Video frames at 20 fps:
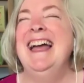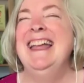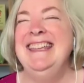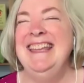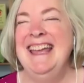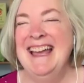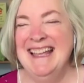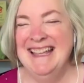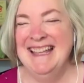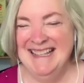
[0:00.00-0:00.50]

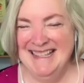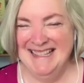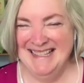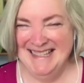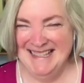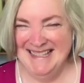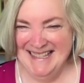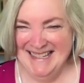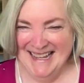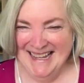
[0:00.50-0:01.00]

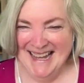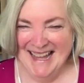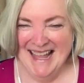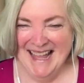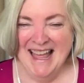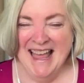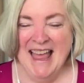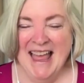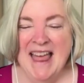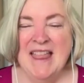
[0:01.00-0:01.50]
yes.
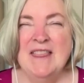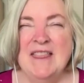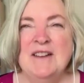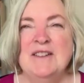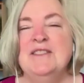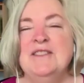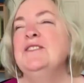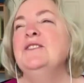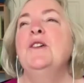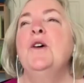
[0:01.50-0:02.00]

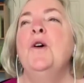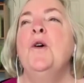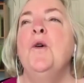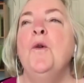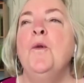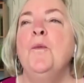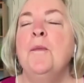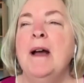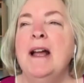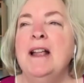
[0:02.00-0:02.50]
There's
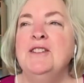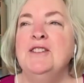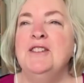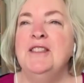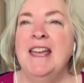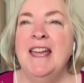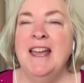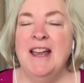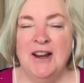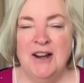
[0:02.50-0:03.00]
so
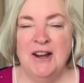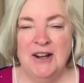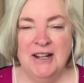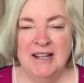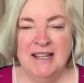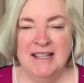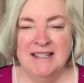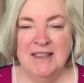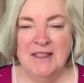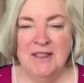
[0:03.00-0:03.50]
much there,
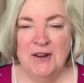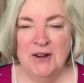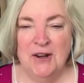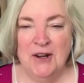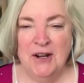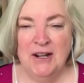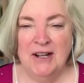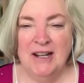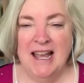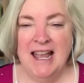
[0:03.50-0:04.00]
isn't
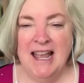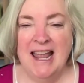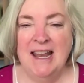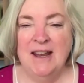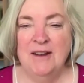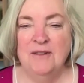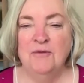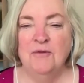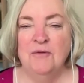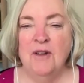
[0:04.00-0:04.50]
there? And
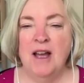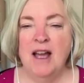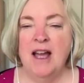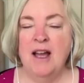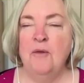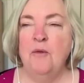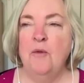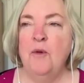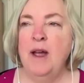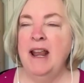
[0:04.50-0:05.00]
it yeah.
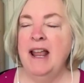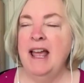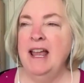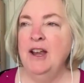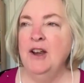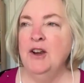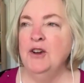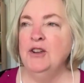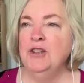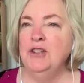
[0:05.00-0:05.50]
when I
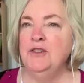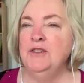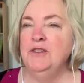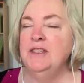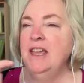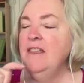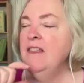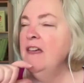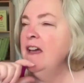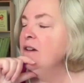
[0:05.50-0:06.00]
heard you
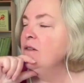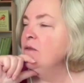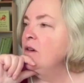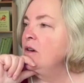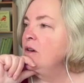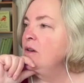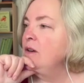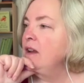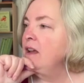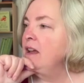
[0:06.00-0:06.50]
say that
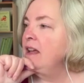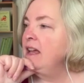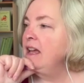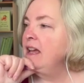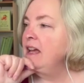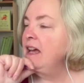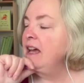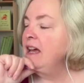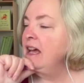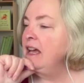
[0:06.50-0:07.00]
quote,
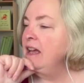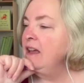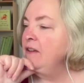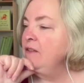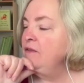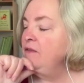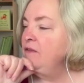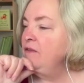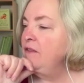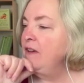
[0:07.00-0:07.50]

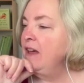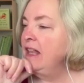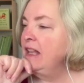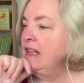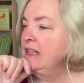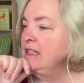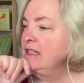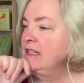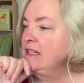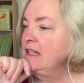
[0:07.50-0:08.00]
I
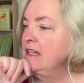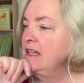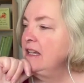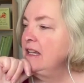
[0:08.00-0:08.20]
felt